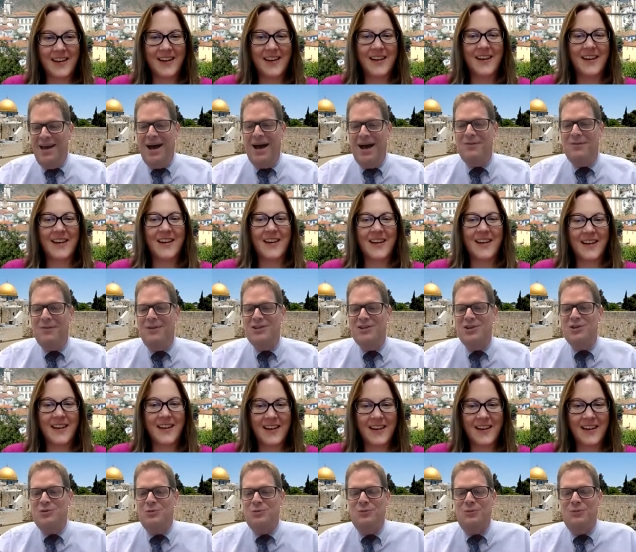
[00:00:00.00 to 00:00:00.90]
Speaker 1: This
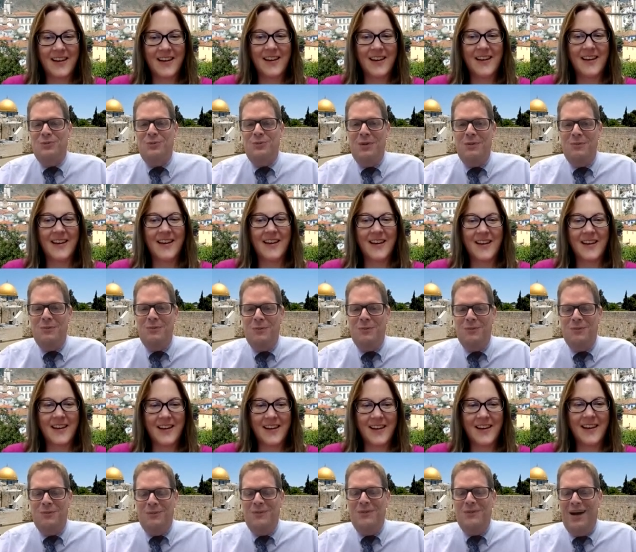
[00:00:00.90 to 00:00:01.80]
is
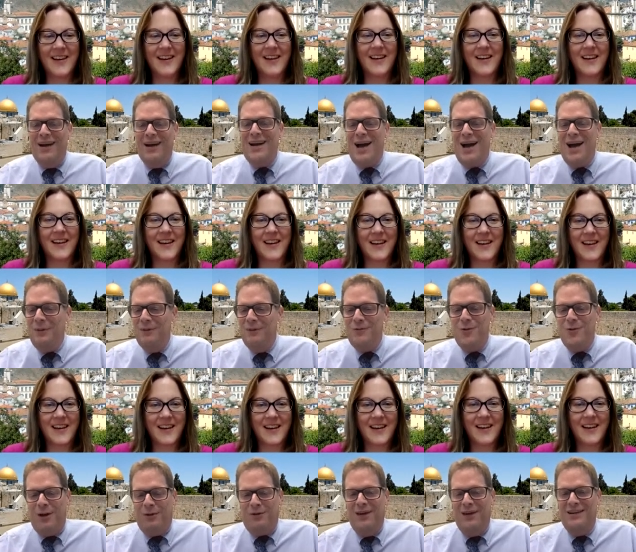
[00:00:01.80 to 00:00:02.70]
a couple of quick
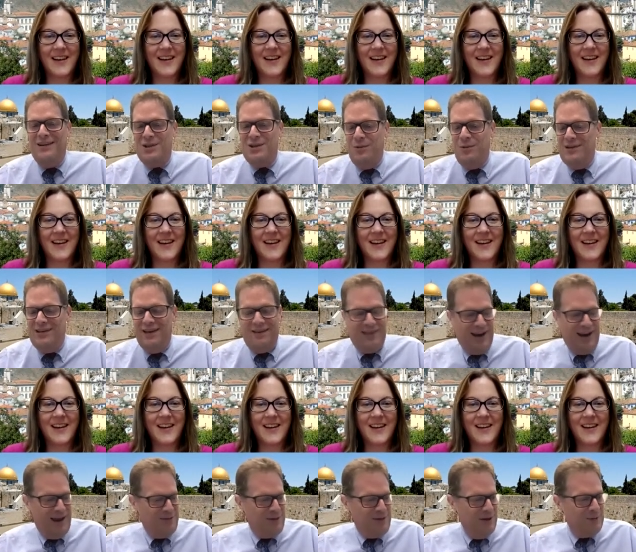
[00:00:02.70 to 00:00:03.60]
things that we did that I
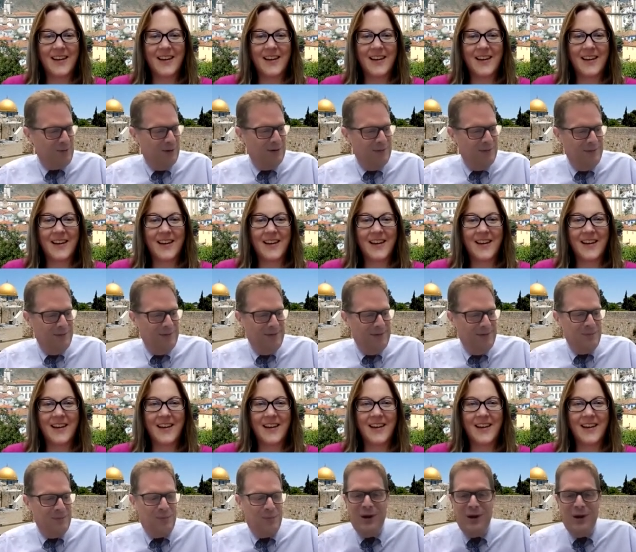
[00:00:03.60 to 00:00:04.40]
think were pretty